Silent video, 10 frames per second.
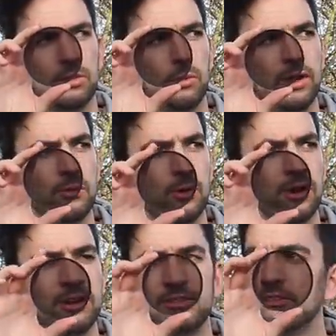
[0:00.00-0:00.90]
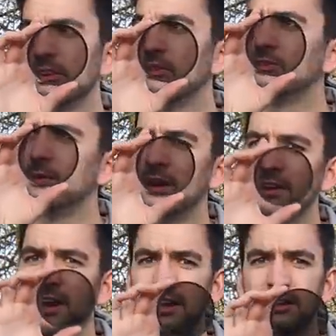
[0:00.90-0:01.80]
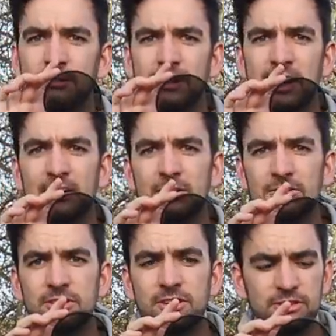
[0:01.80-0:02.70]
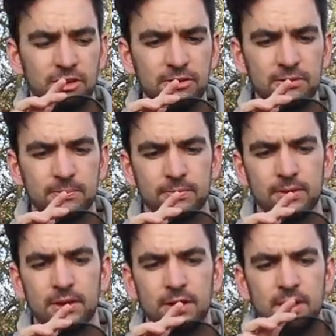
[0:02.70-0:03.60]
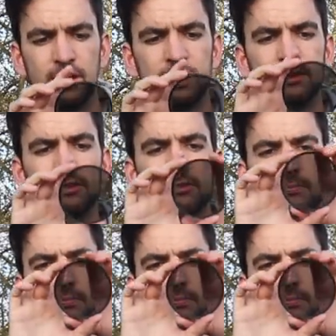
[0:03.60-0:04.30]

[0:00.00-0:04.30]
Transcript: the way they work is you've got to be at a 90 degree angle to the sun and